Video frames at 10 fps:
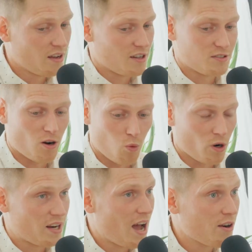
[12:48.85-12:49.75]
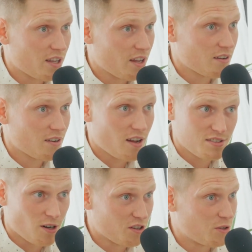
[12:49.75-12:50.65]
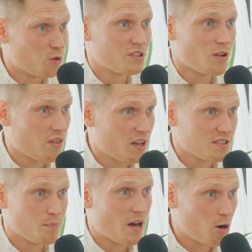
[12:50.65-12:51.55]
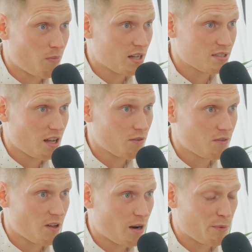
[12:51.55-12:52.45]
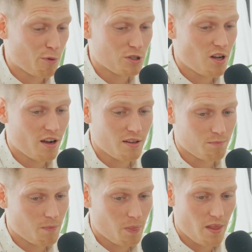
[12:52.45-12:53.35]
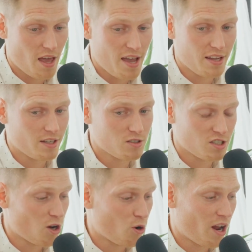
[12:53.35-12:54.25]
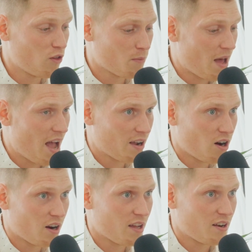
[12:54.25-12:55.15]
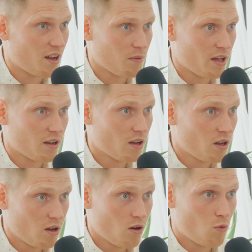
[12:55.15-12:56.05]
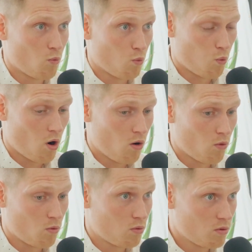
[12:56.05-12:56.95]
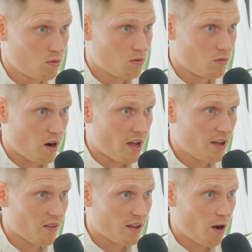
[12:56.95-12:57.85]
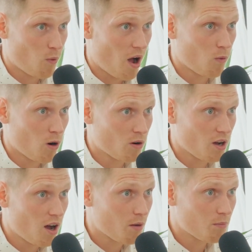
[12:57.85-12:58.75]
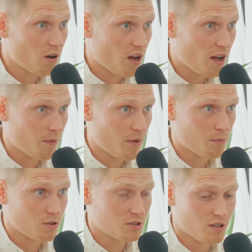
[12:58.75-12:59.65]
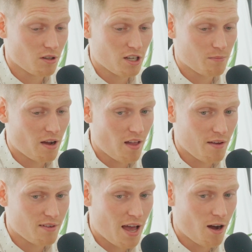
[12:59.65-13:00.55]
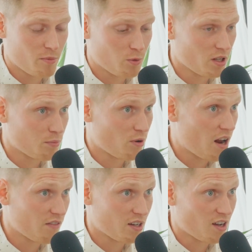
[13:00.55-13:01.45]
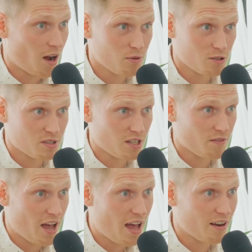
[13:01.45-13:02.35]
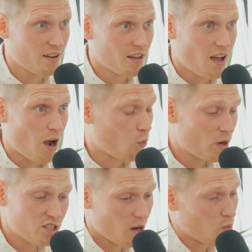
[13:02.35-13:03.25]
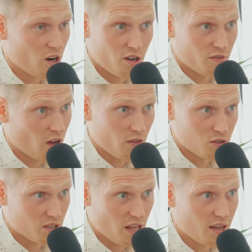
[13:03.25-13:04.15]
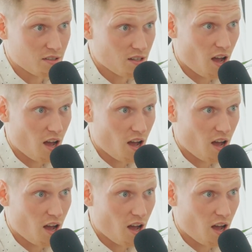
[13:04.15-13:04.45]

I started working out again. I started doing these other things to better myself. And I mean, we're talking 8 years ago, and I look back on it and I'm like, whoa. Right? Like I woke up. I'm able to look at my life now and be really proud of the accomplishments I've had. I wish I wouldn't have done those things.